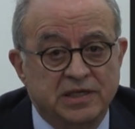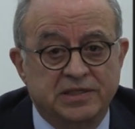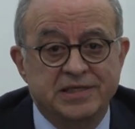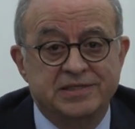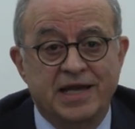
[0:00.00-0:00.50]

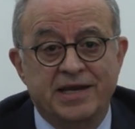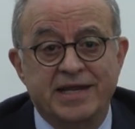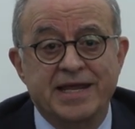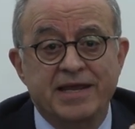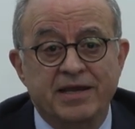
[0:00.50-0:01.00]
it is an
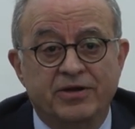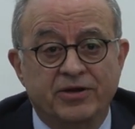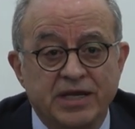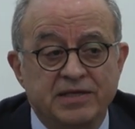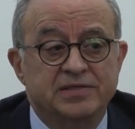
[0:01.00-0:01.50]

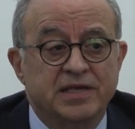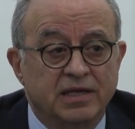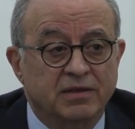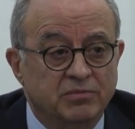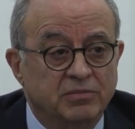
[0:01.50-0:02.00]
increasing